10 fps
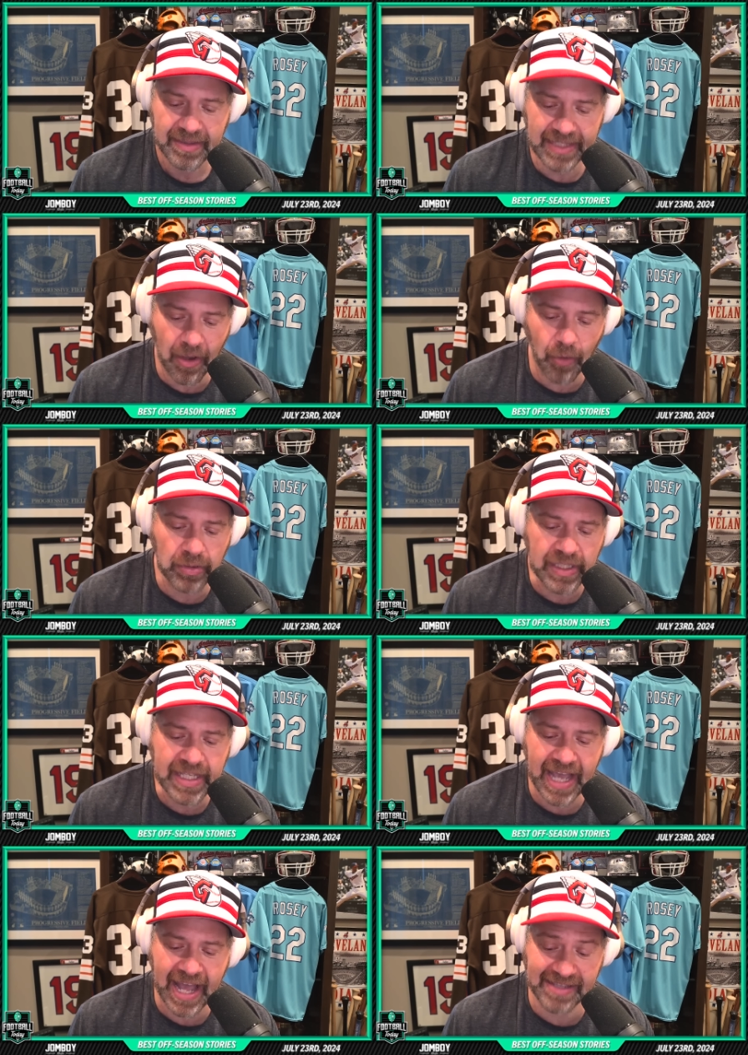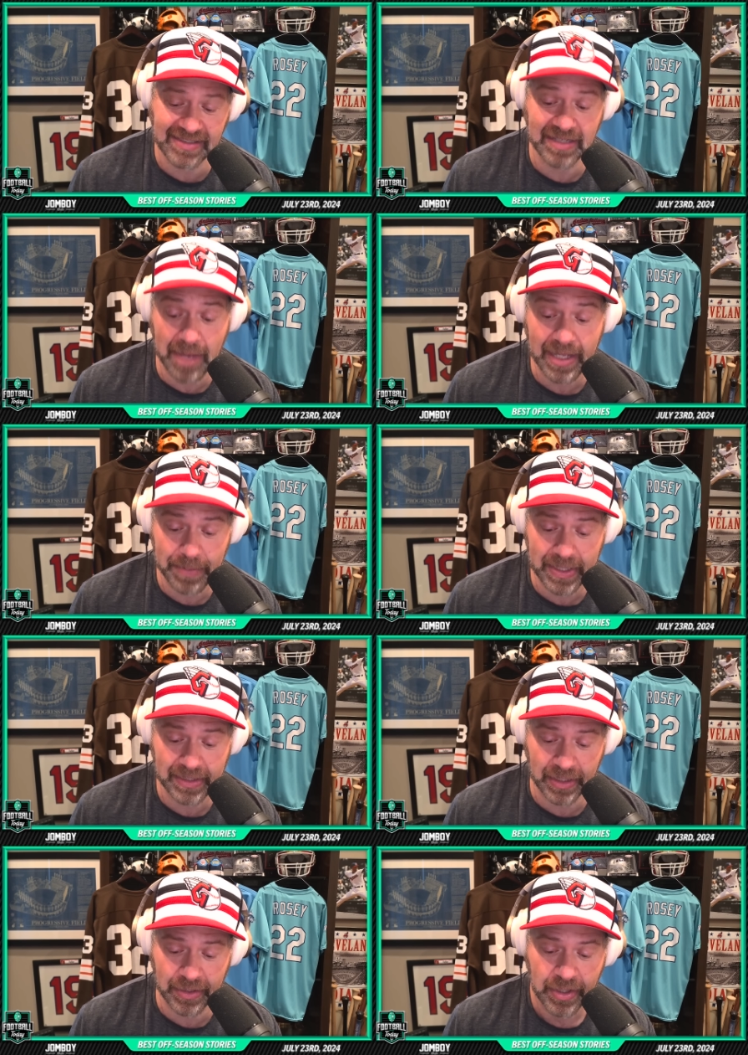The only guys, in my
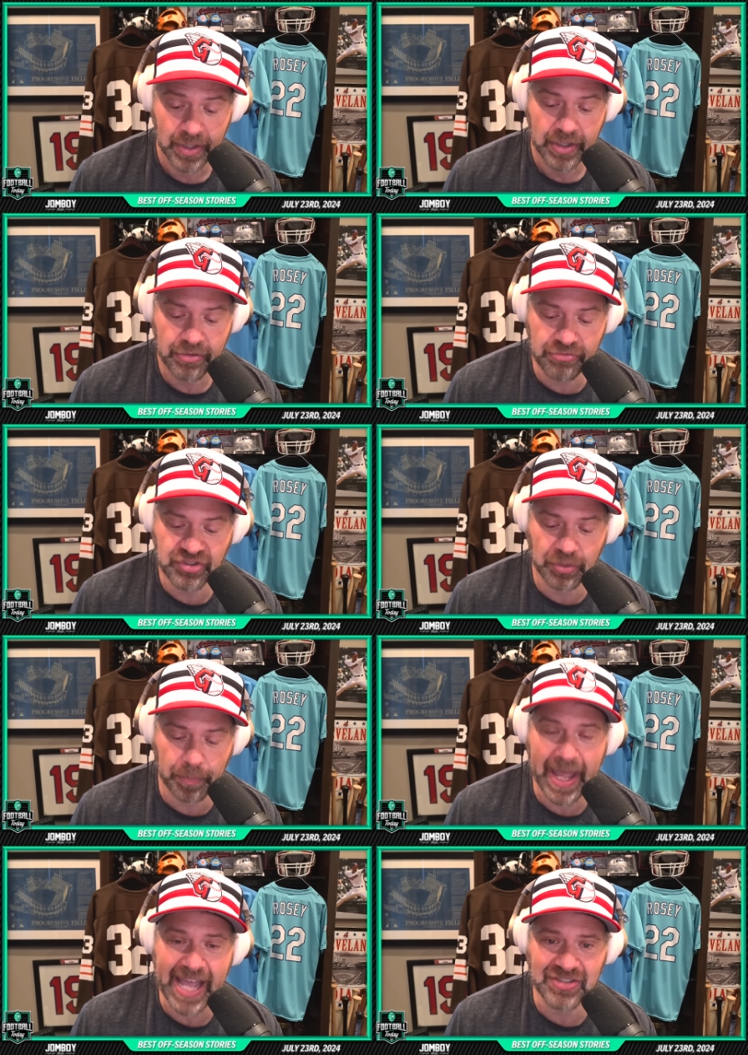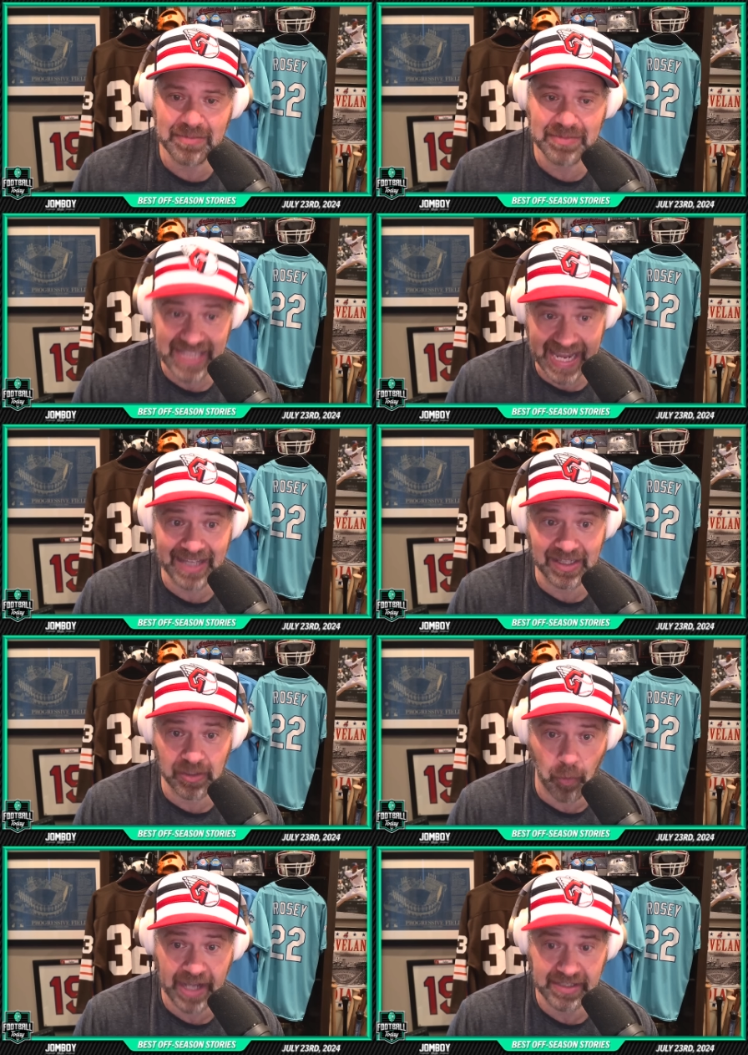opinion, who surpass him talent
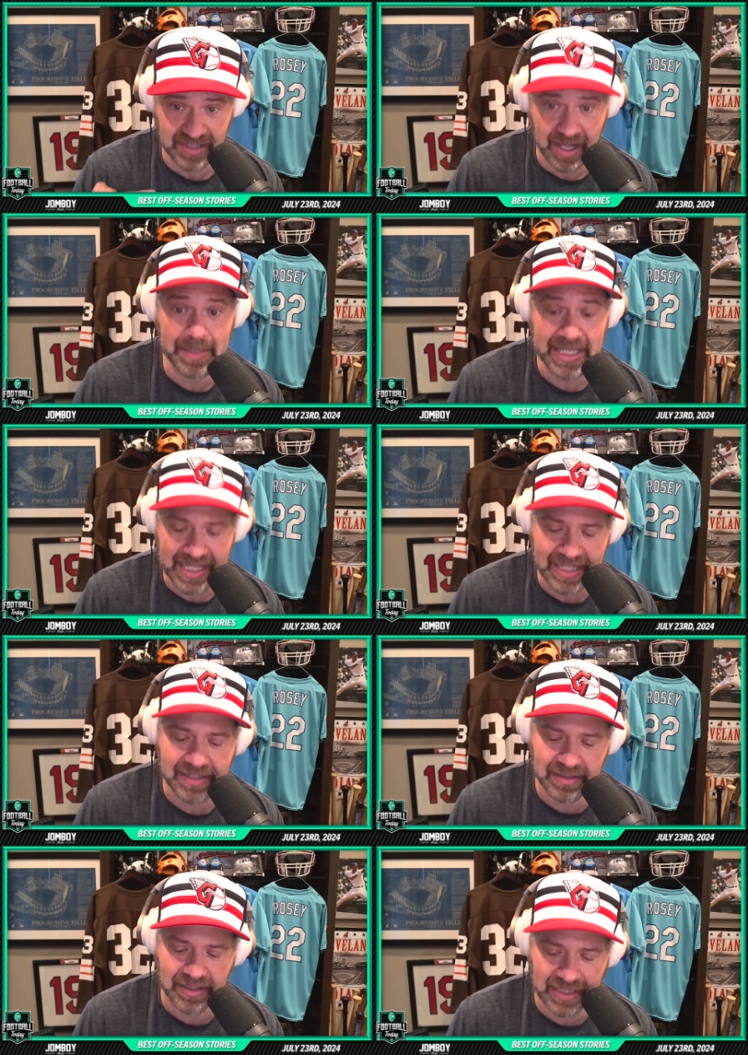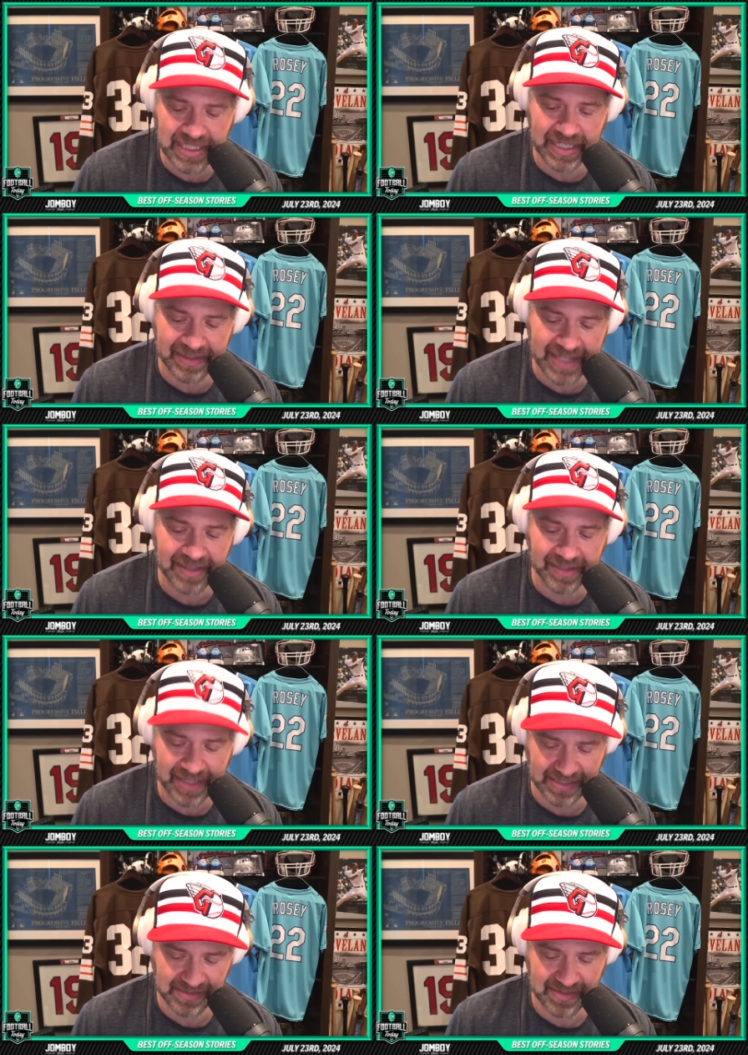wise coming into the league on that
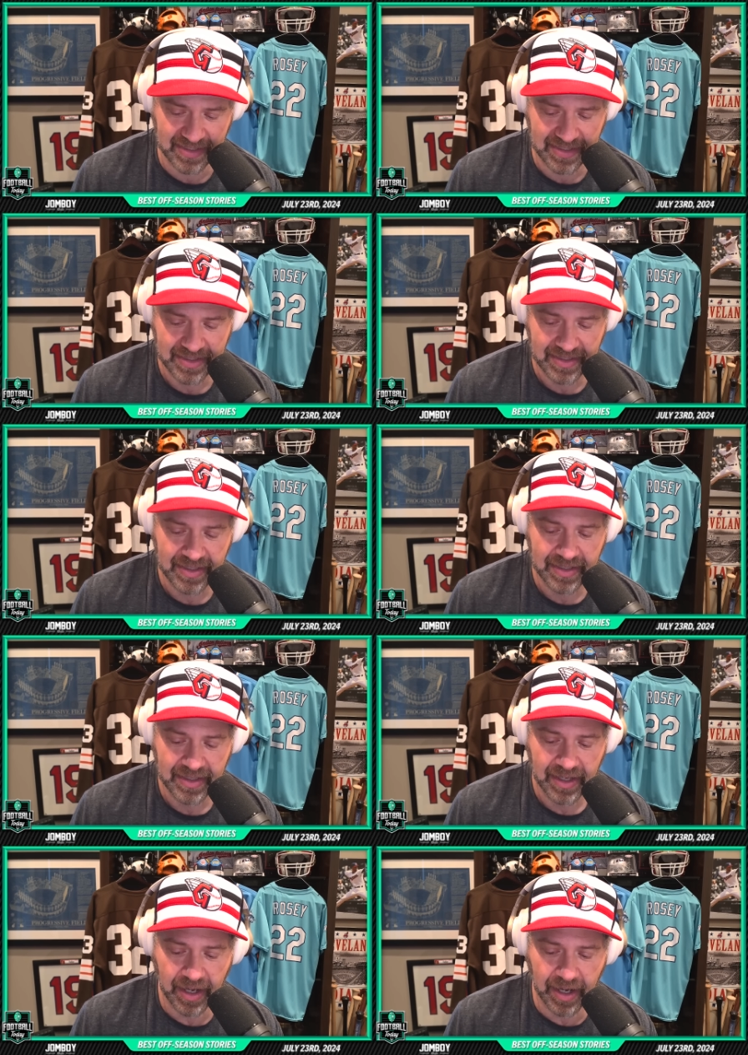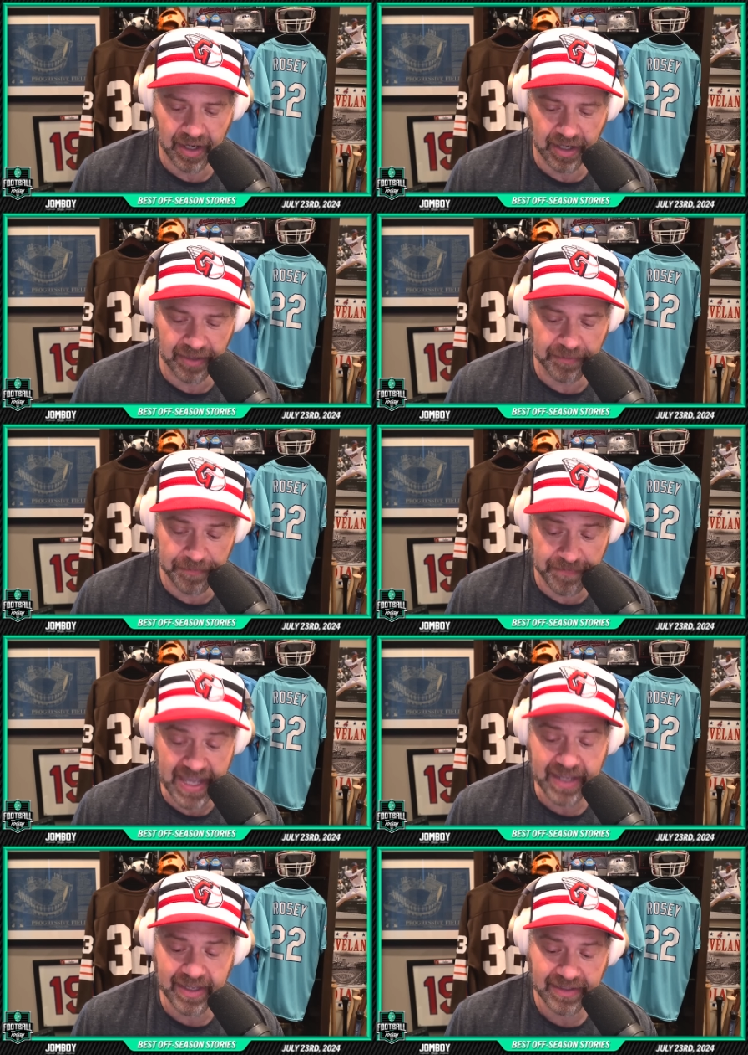list are
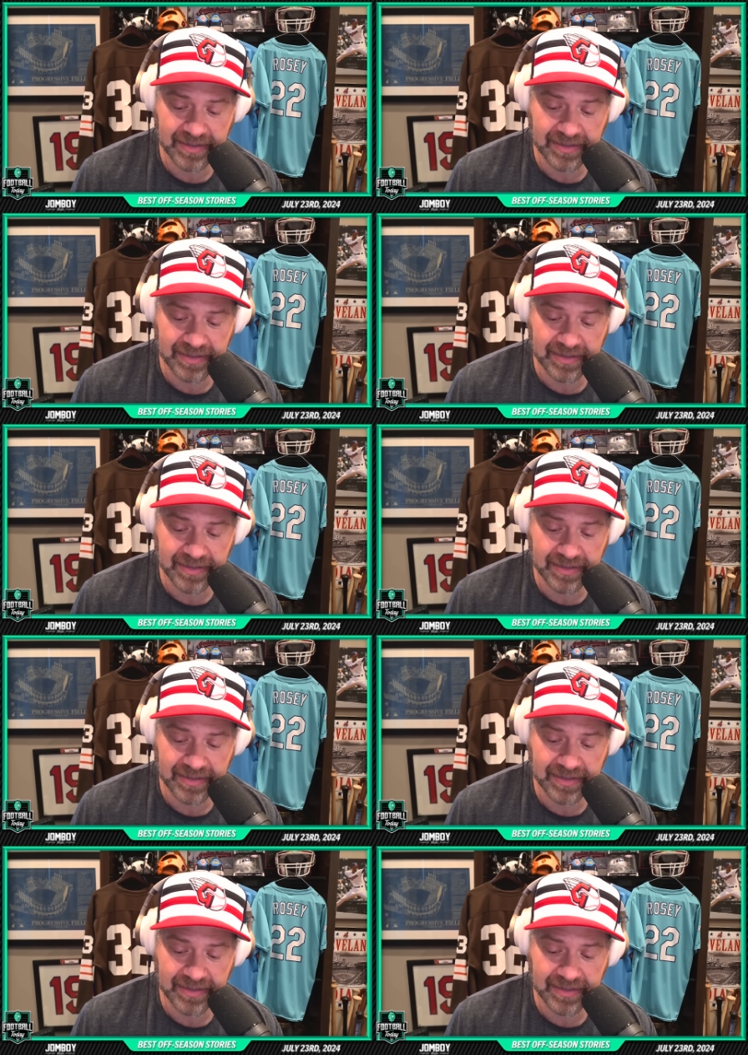Vic,